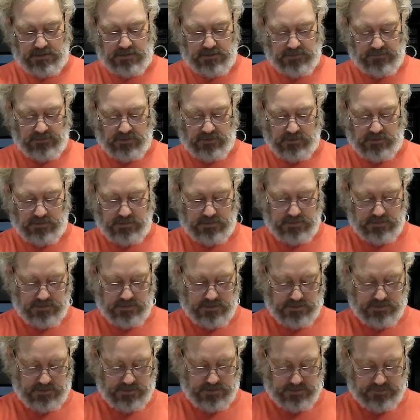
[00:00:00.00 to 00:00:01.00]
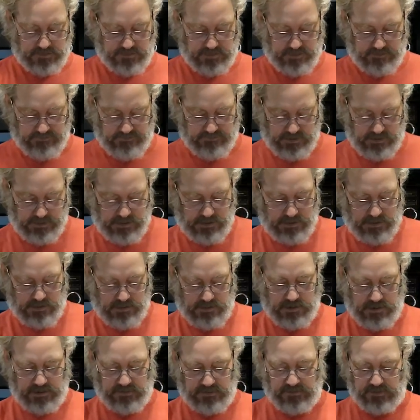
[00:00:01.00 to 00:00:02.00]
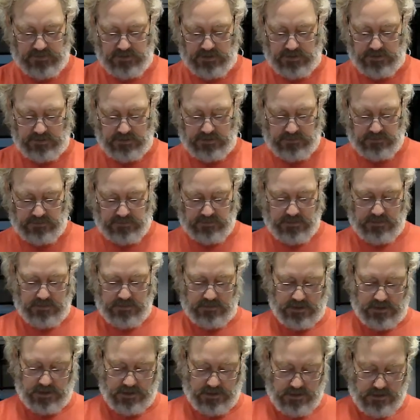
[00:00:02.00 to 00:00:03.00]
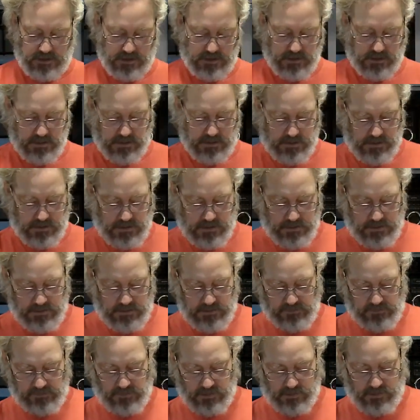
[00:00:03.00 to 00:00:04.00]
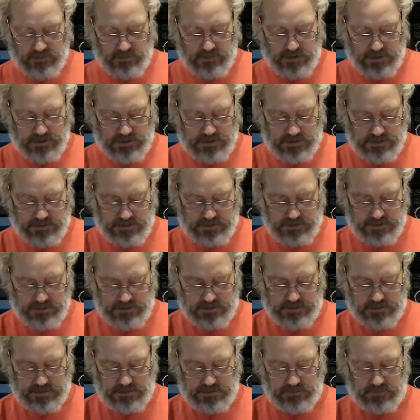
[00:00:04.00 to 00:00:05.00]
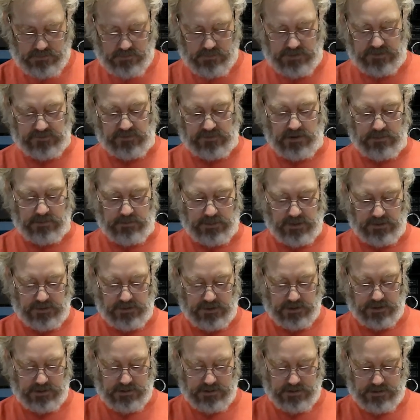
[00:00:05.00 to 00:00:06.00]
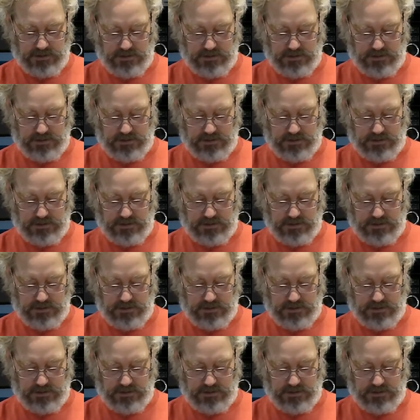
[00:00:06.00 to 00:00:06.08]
So that's going to fit nicely like this. Okay, so we start building.